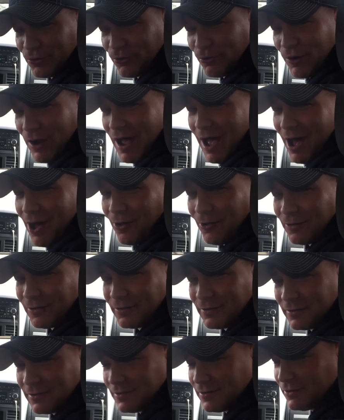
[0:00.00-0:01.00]
Corral.
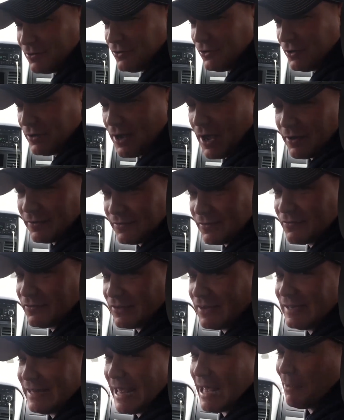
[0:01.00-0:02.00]
You guys have
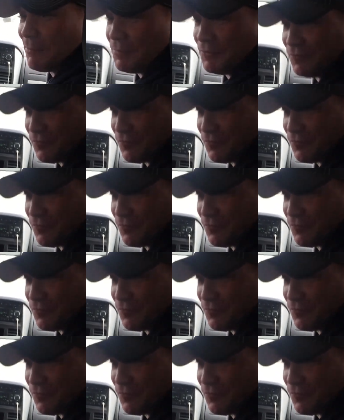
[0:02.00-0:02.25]
seen that